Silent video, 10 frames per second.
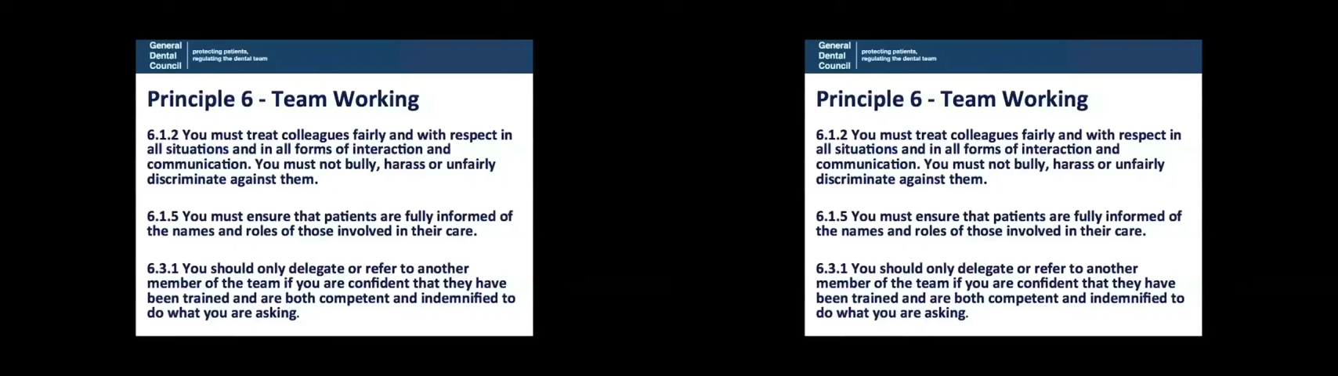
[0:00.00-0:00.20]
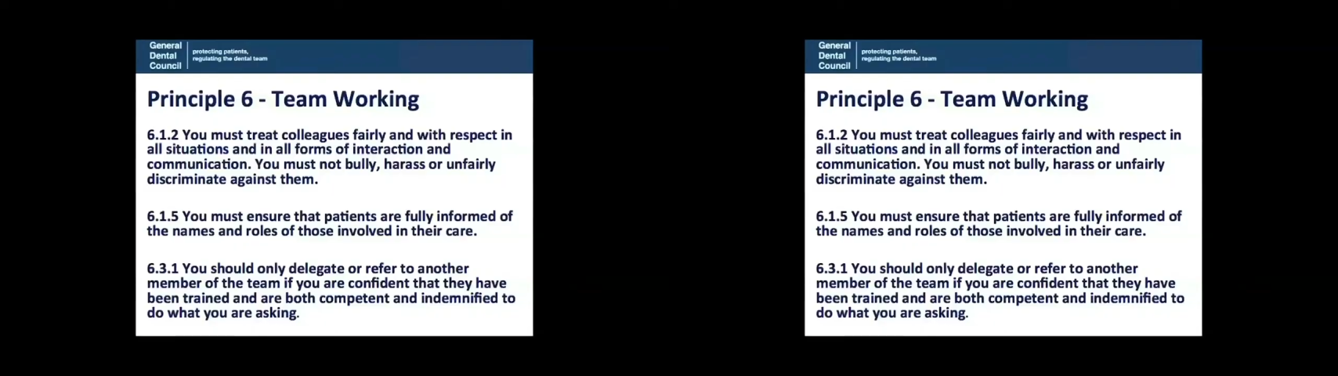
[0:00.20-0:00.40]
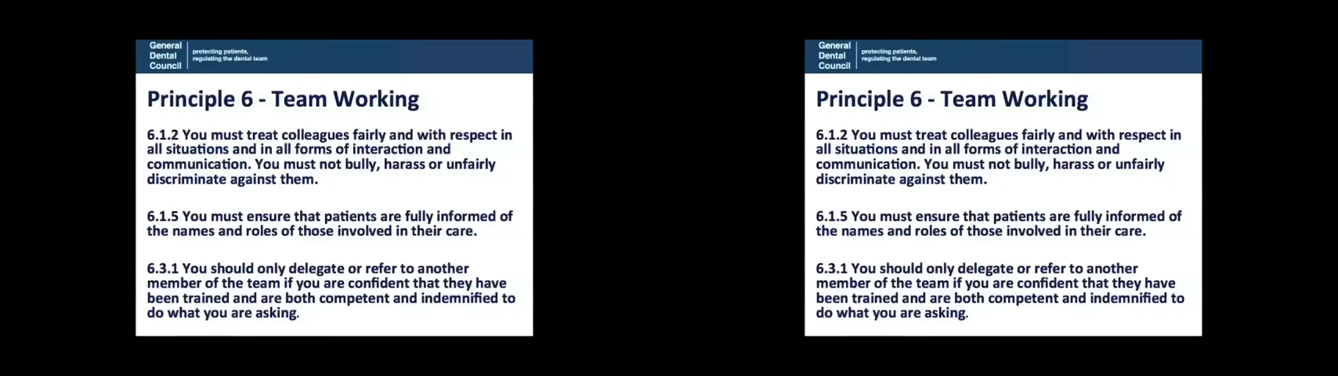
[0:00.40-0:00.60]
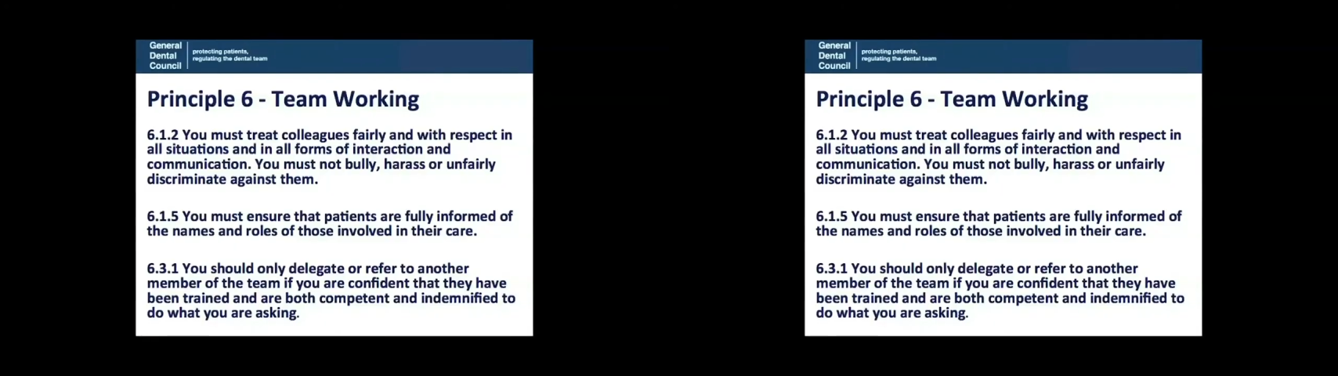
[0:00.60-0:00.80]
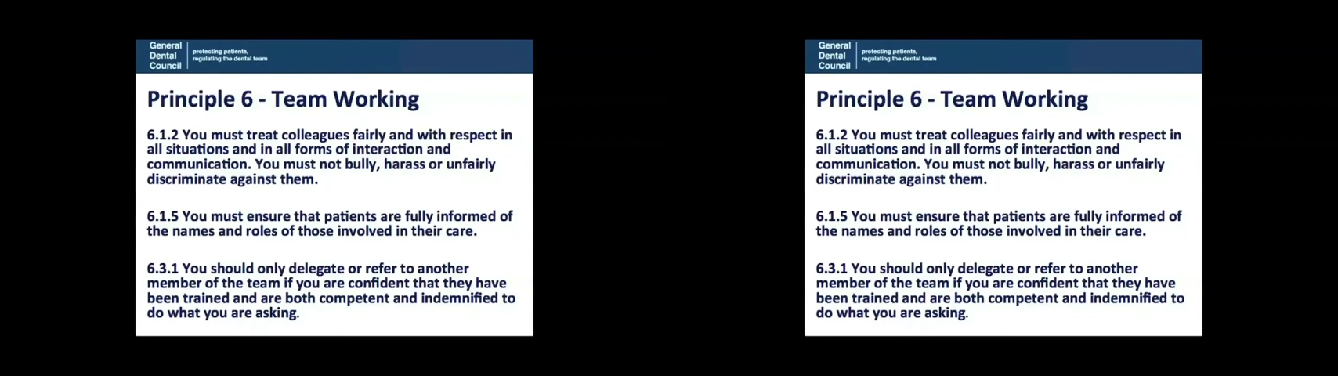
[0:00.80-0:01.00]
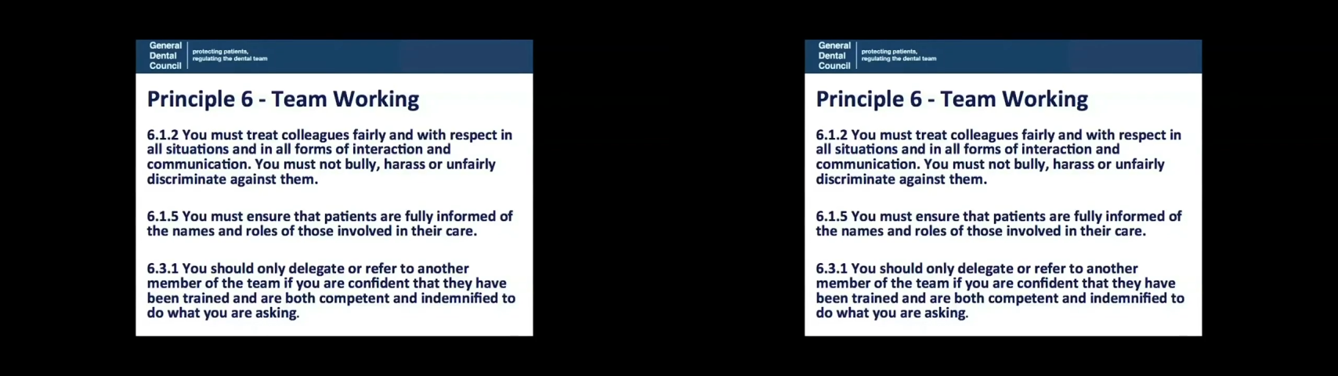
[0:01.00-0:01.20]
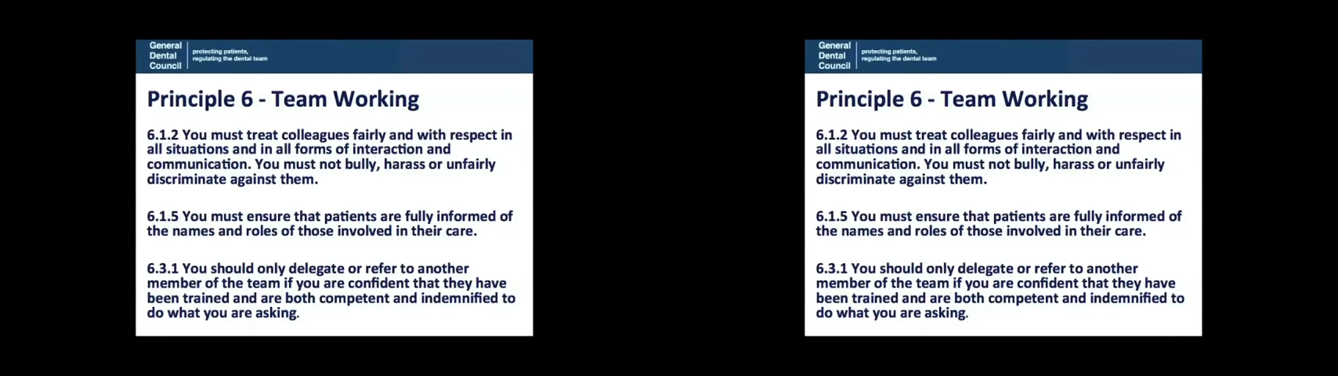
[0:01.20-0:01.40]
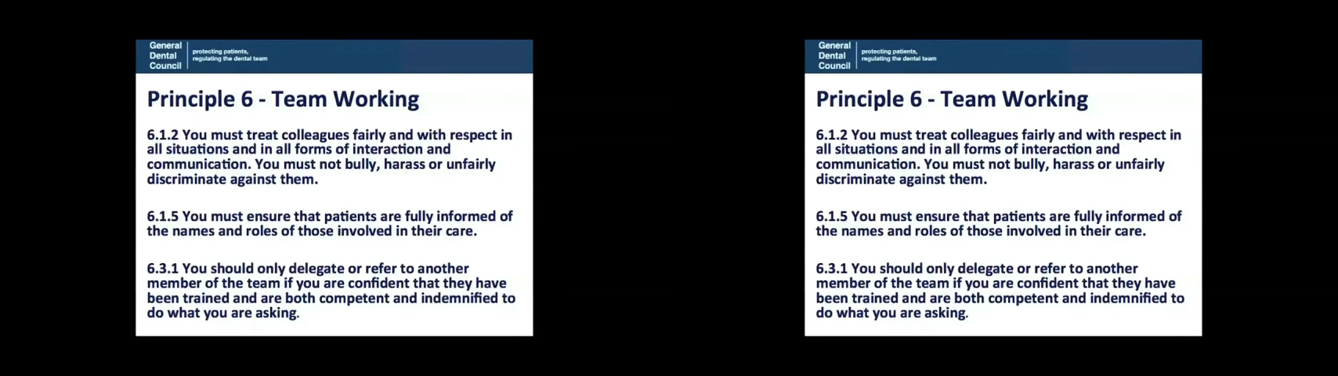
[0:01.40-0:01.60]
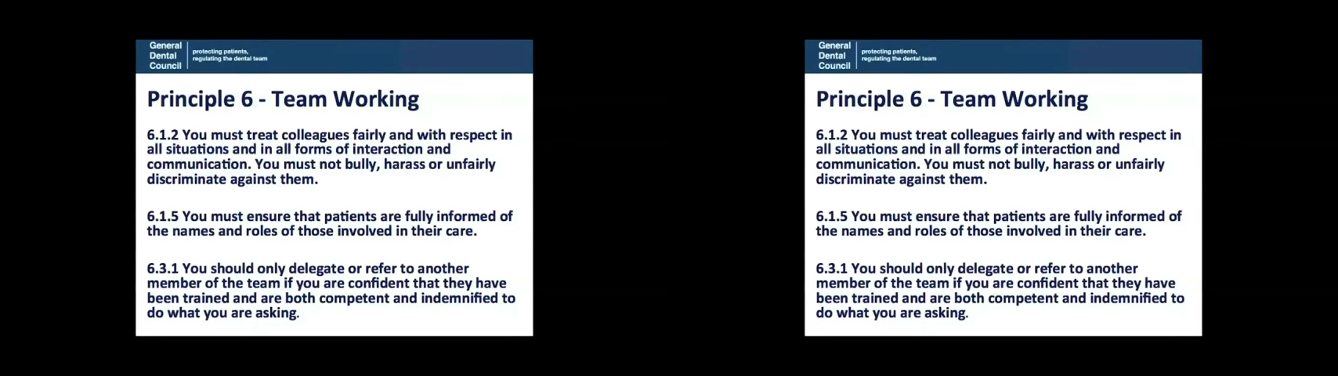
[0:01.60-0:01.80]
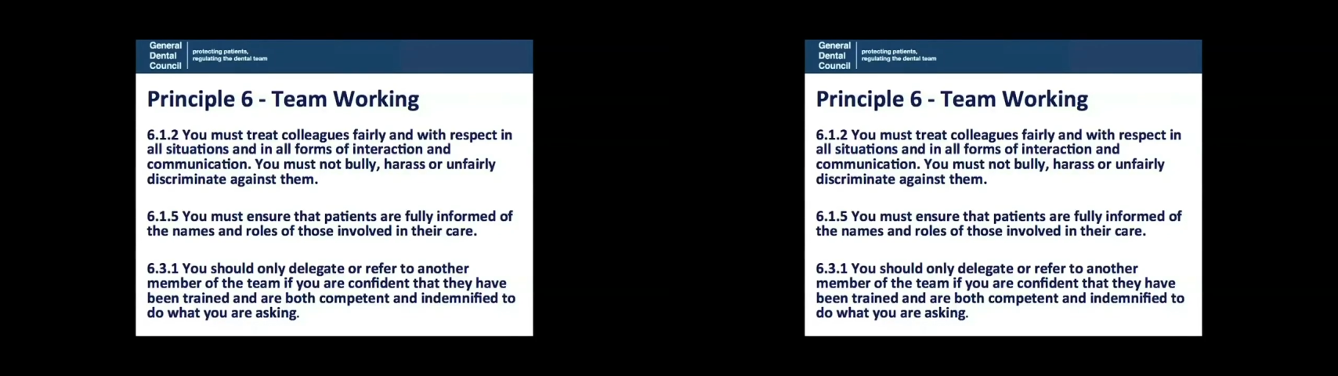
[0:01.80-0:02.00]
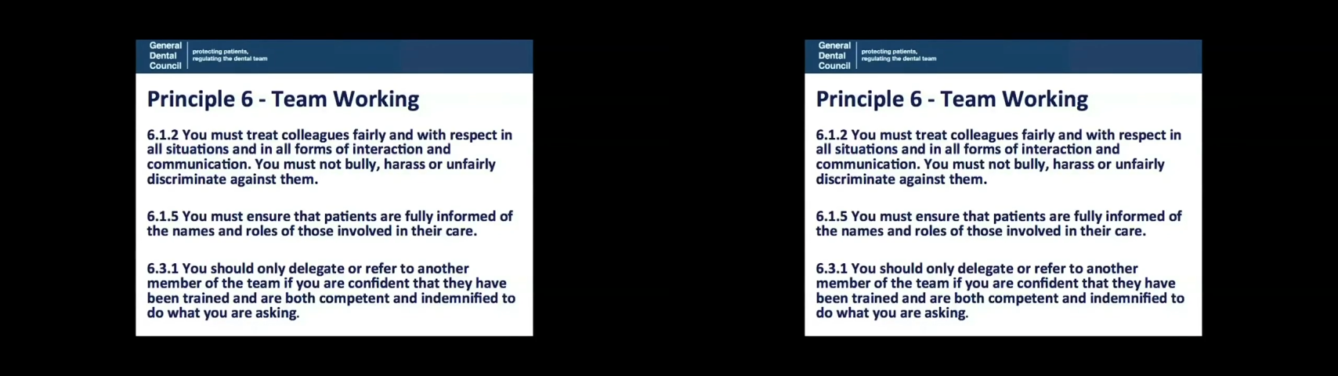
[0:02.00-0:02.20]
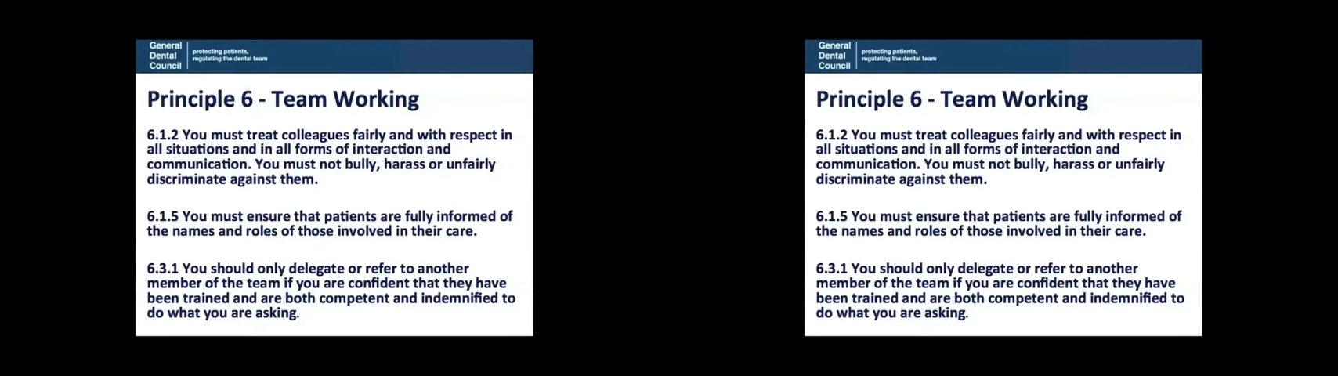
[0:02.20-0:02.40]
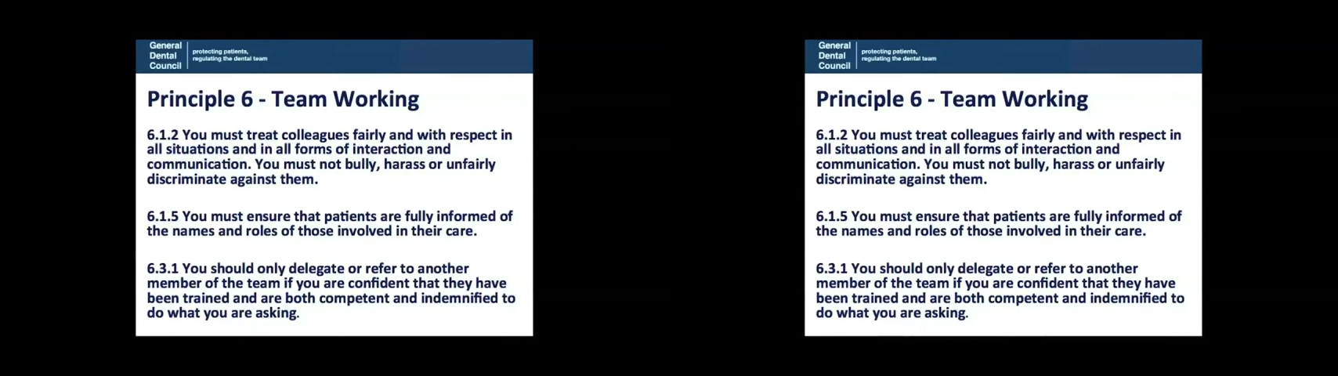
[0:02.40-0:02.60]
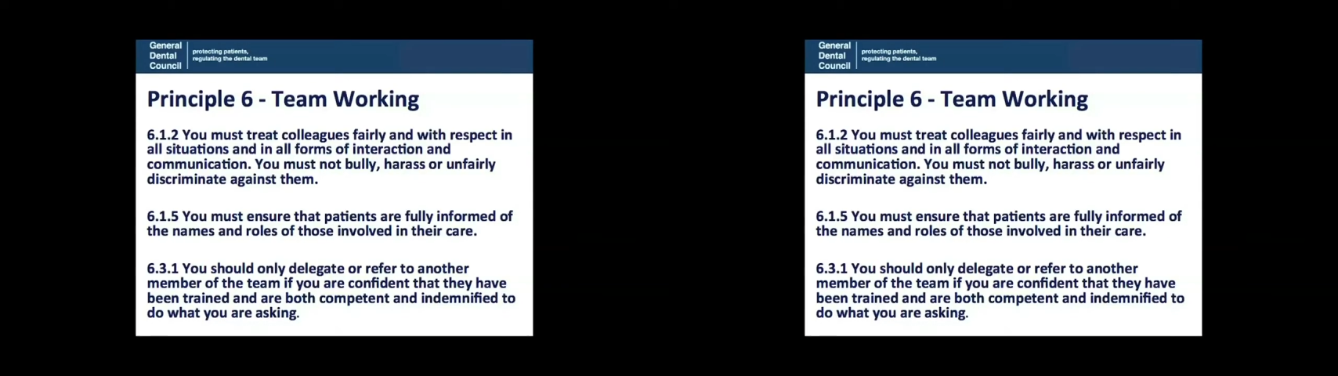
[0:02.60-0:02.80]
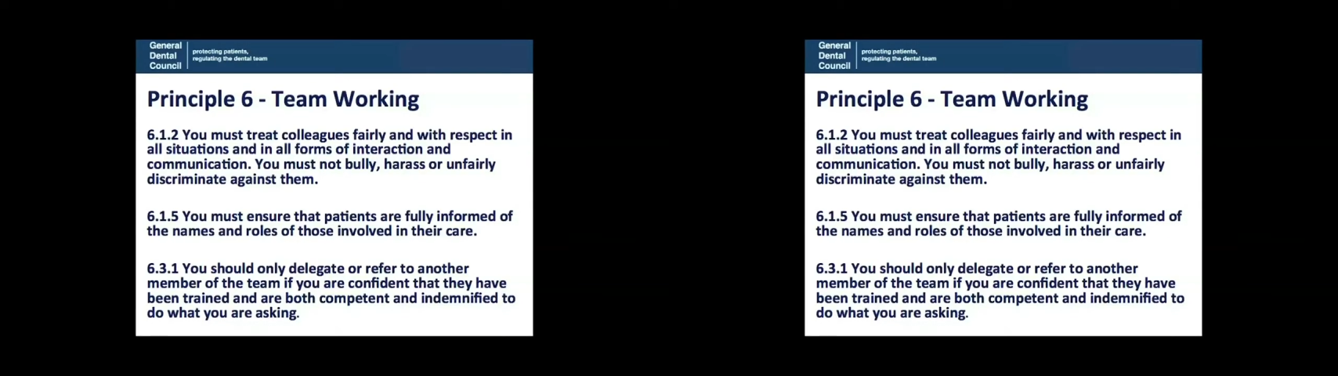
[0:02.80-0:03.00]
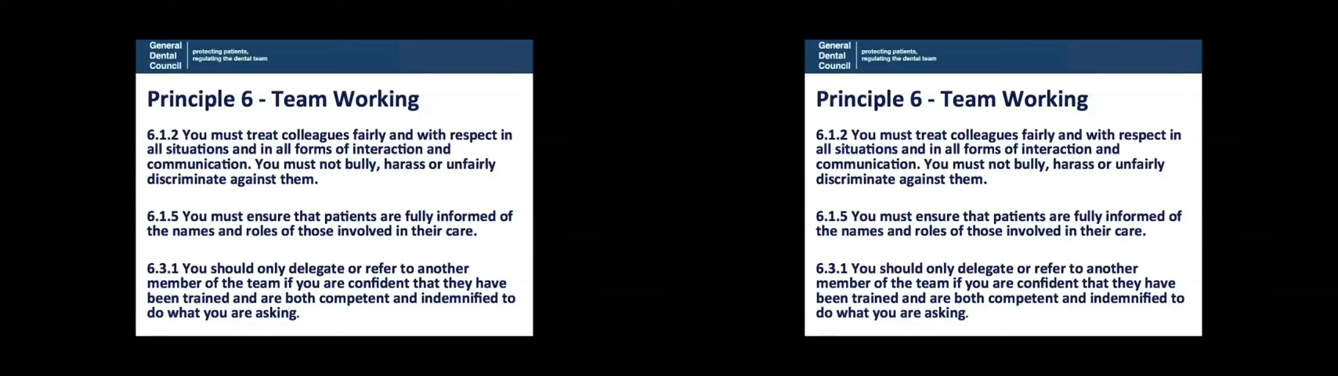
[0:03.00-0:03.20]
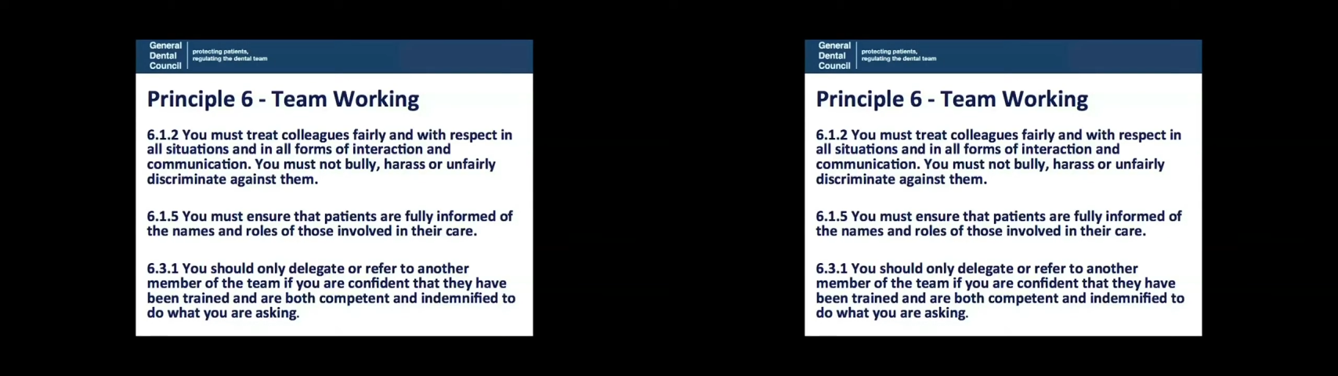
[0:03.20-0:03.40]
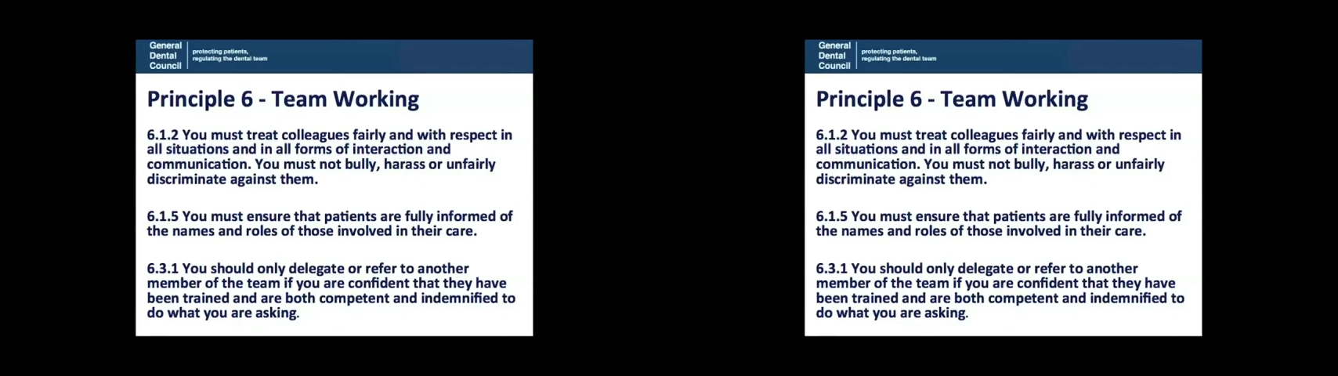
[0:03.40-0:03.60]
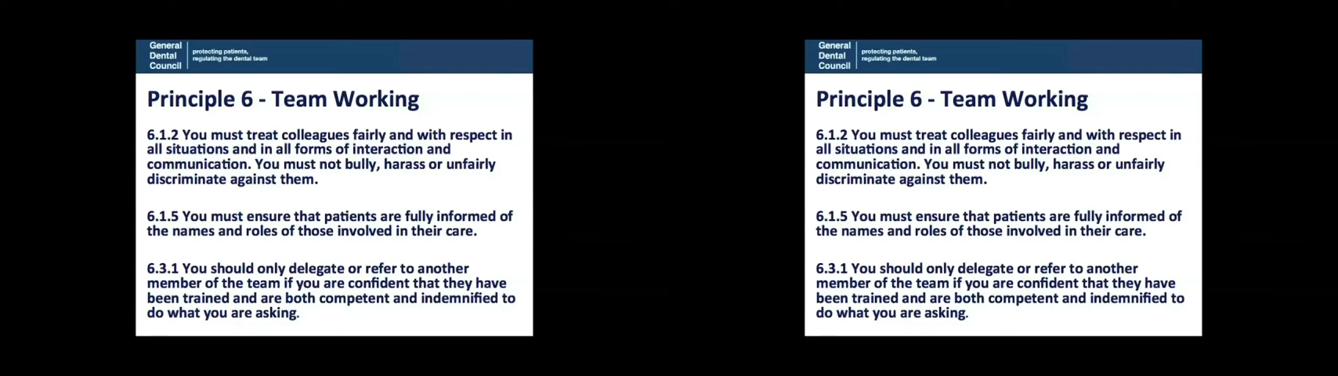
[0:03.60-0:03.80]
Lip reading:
[unreadable: no face in view]